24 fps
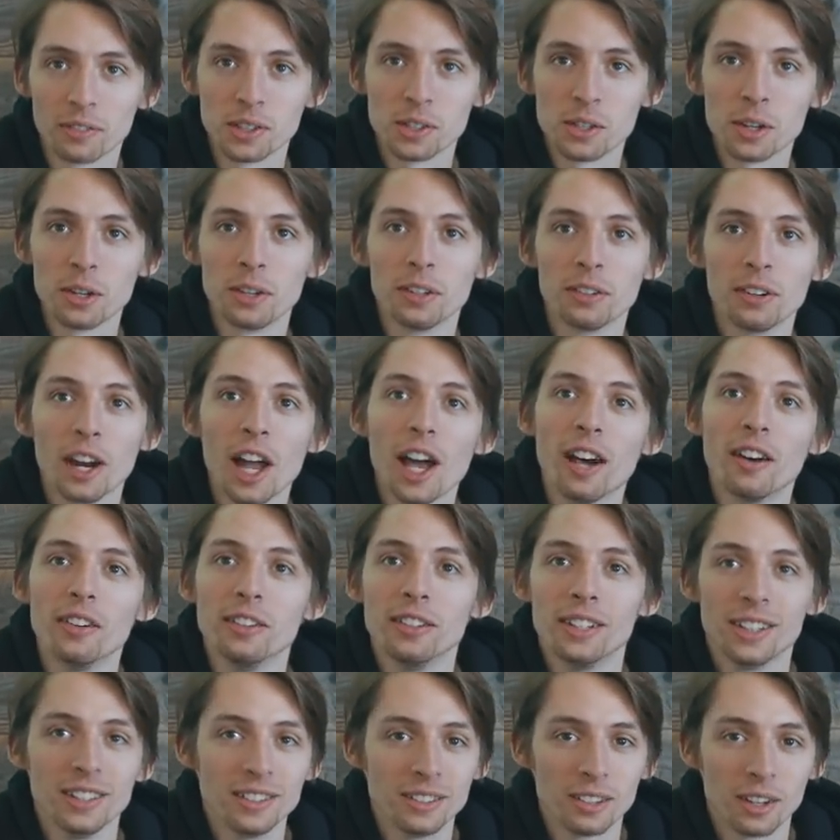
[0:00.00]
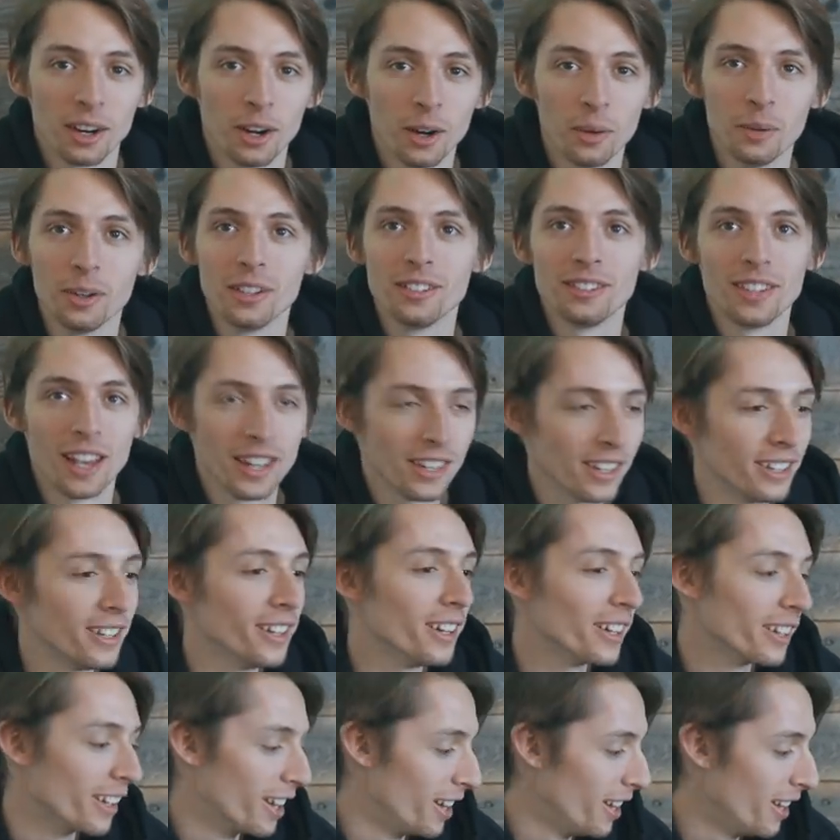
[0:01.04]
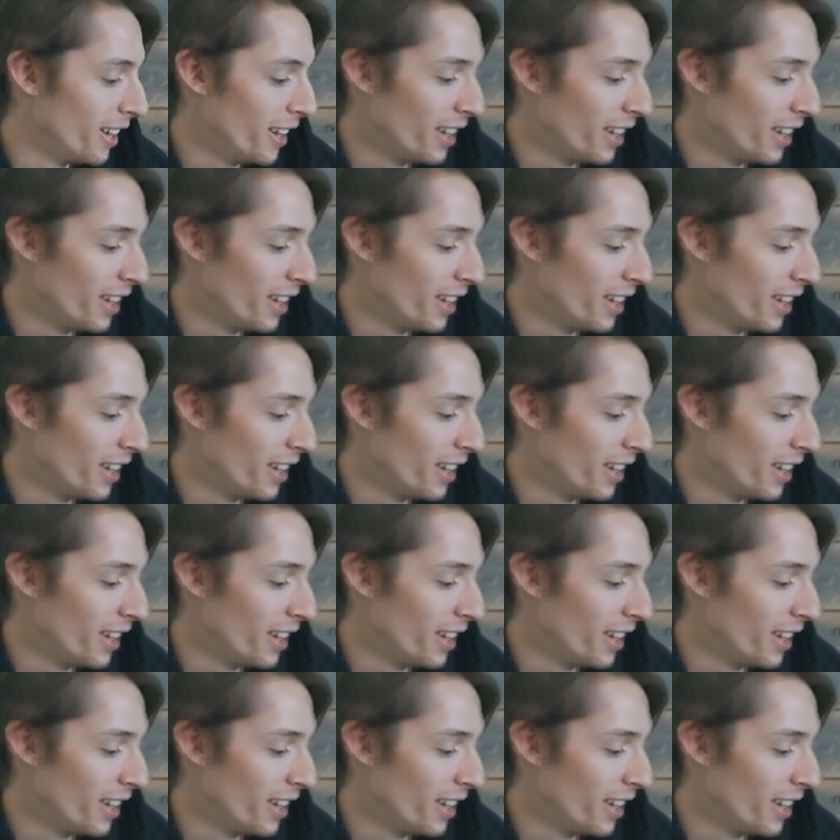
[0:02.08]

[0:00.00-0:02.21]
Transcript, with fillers: to turn around and you're always editing.